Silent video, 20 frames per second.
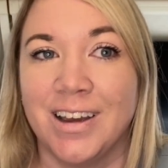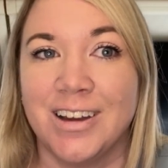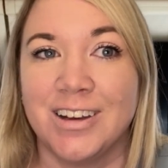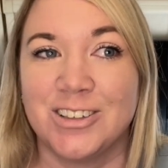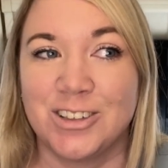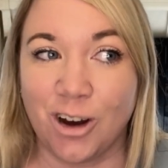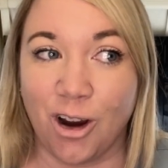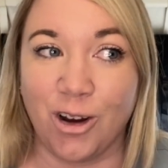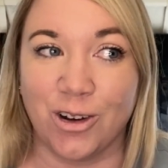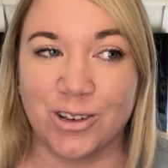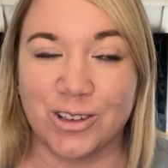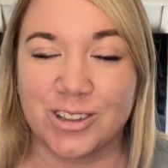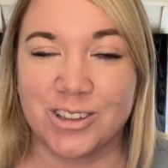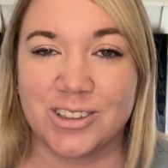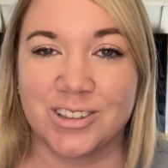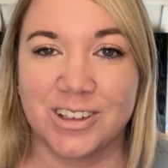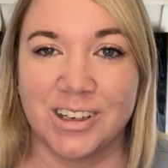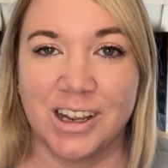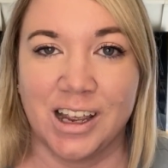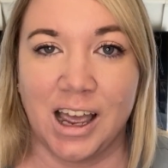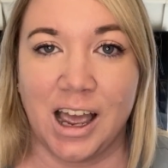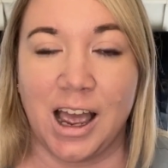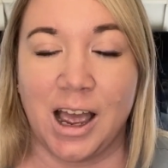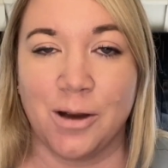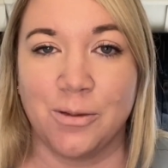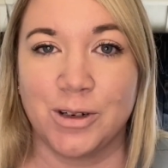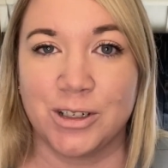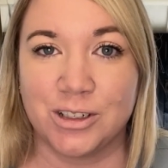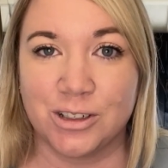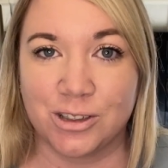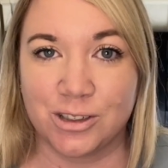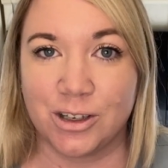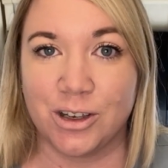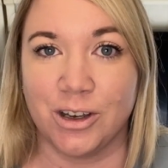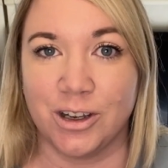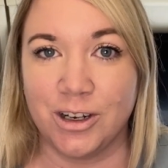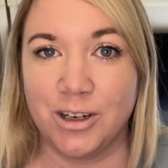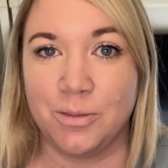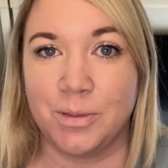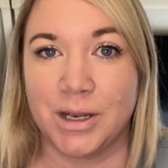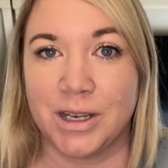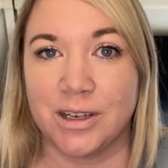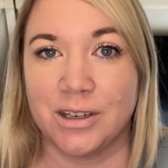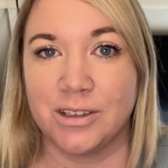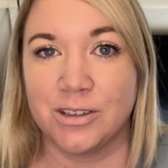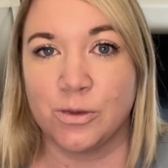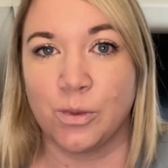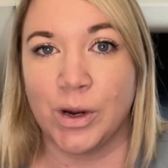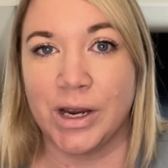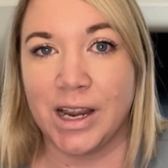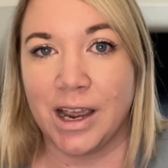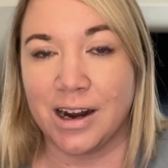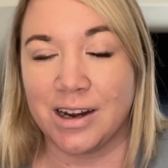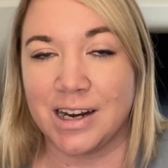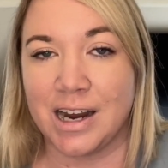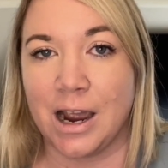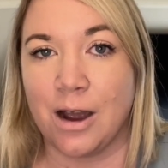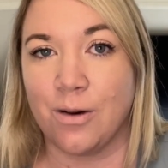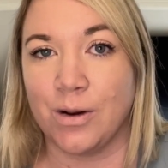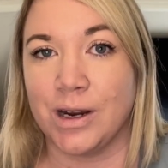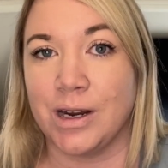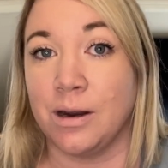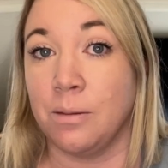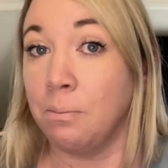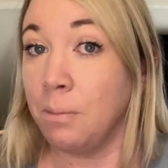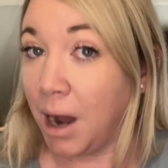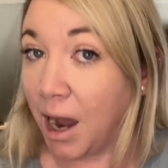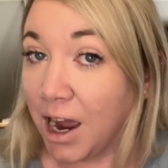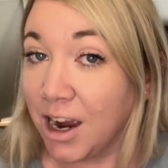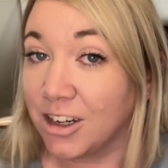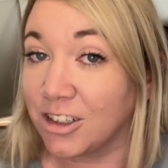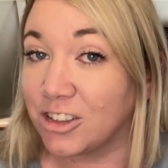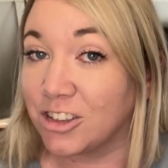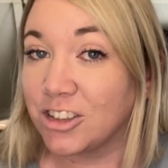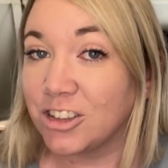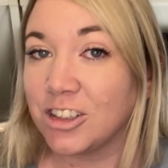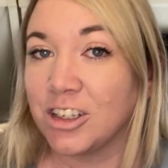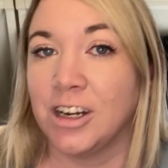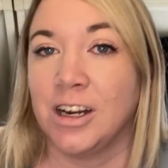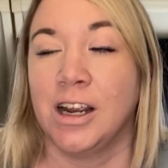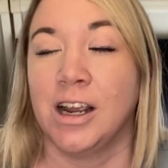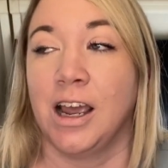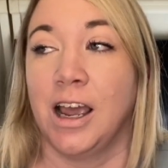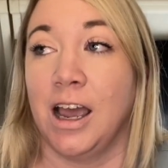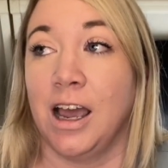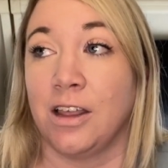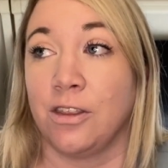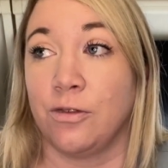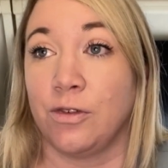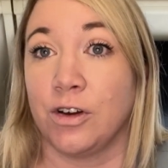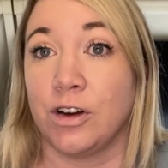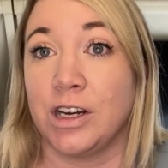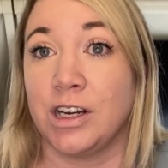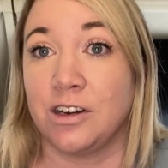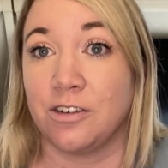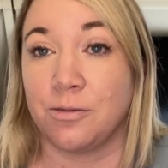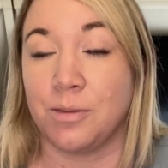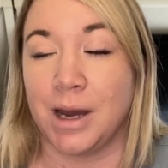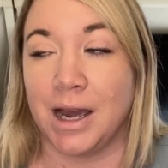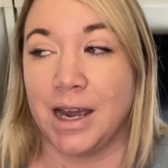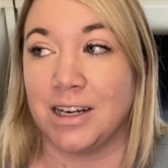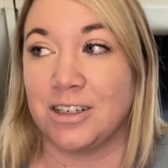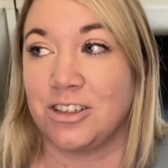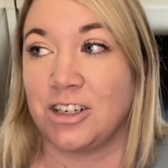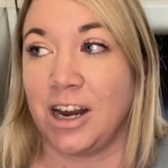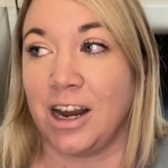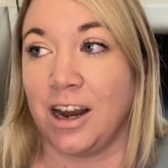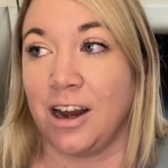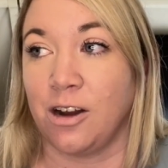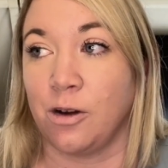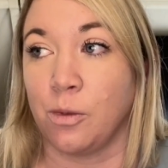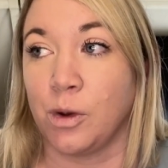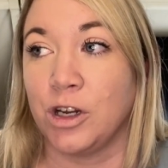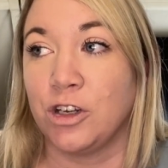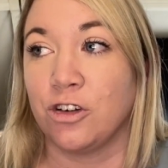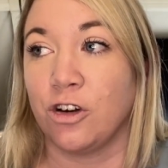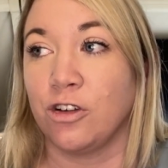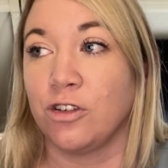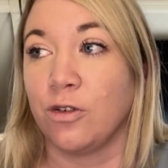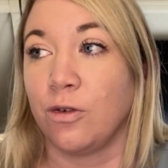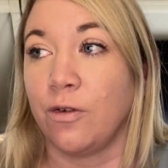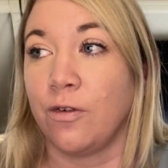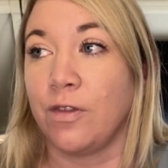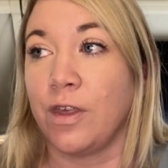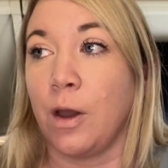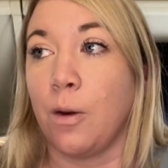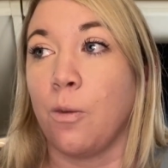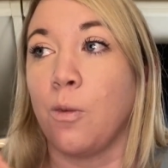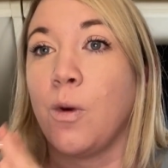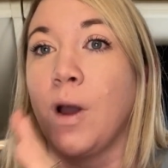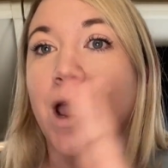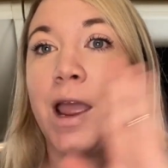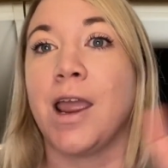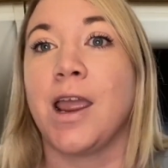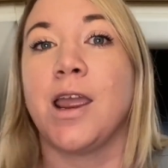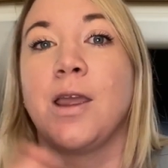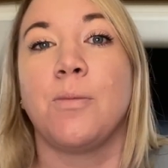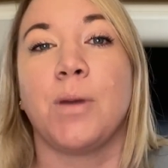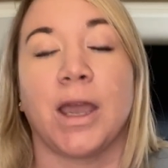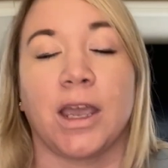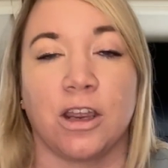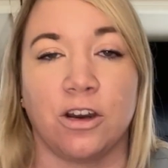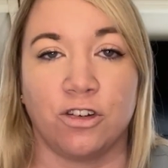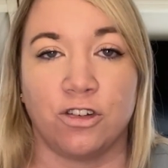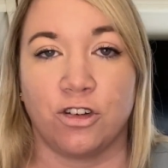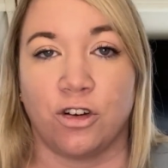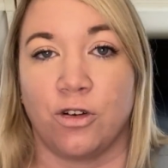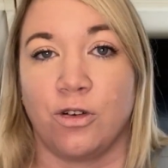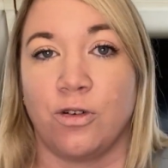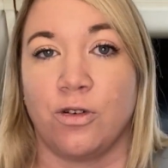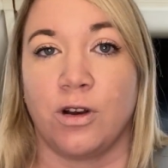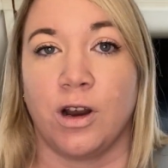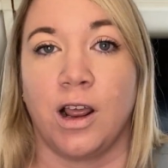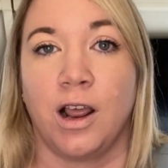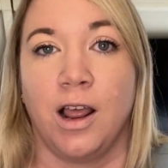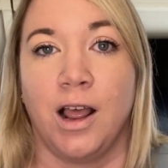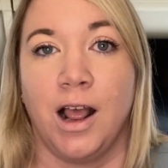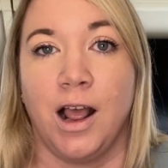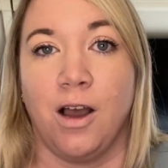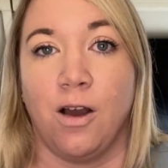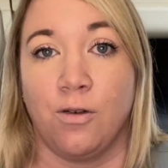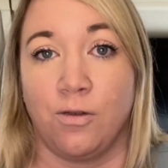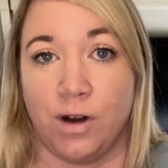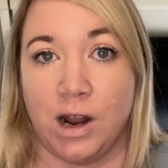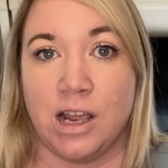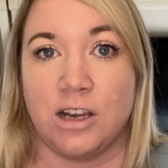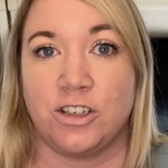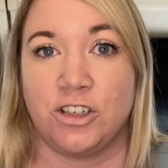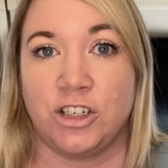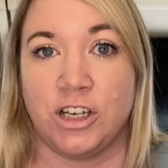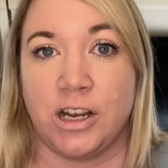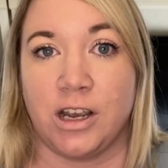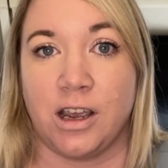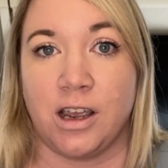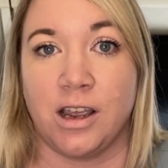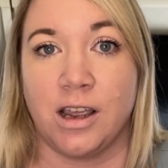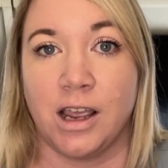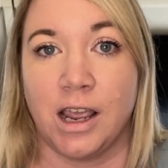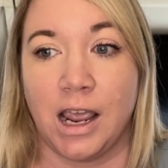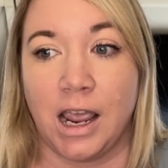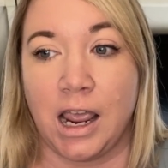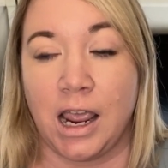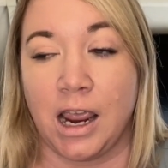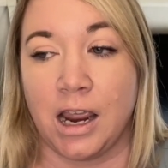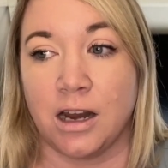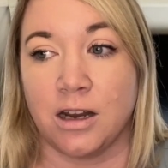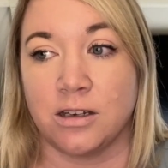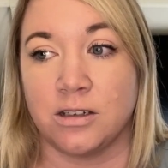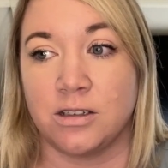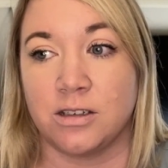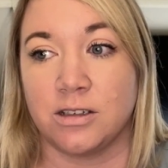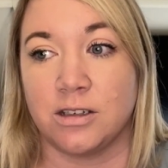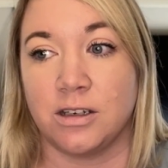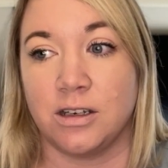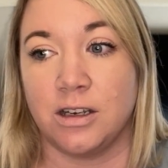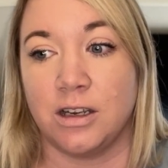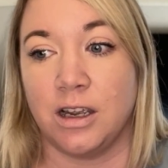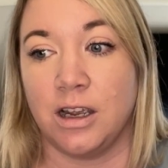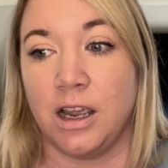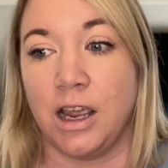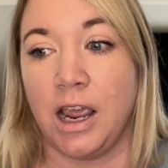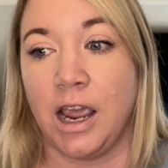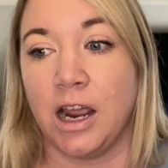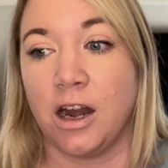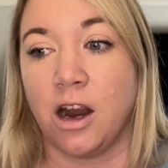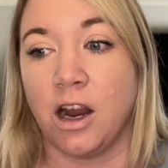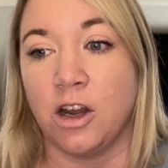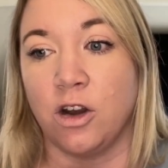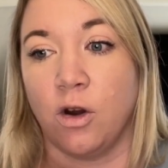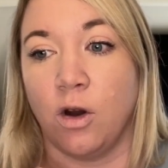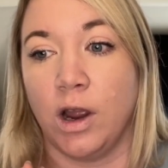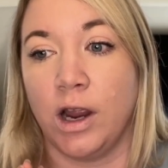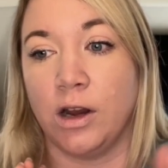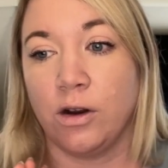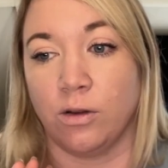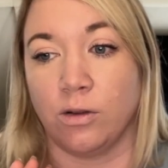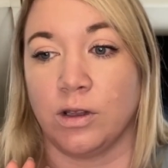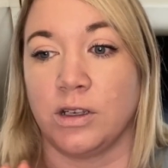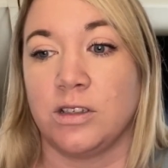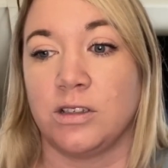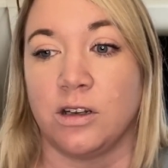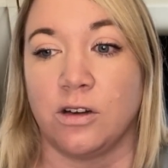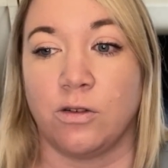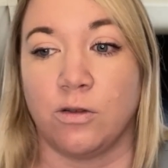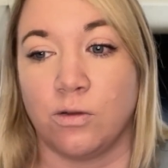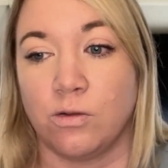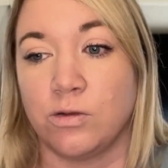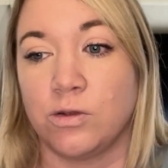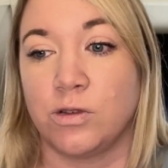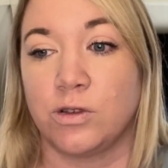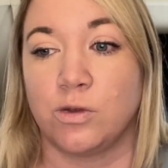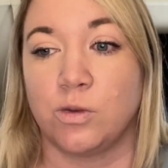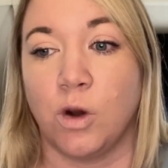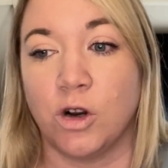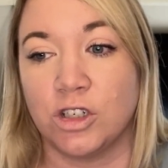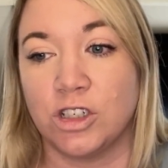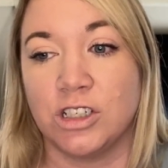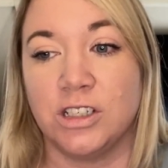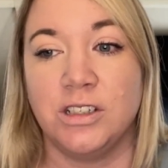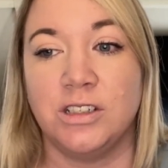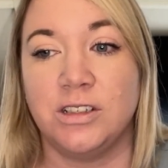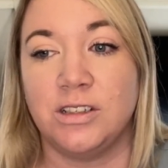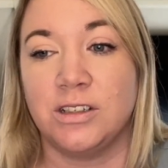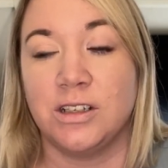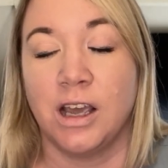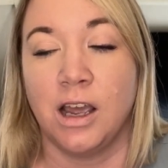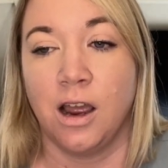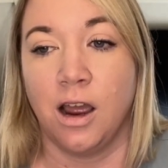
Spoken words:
chose. Which is good, because we are now in March, the very end of March, and we chose all of that way back in June of last year. And had I not had all these little swatches,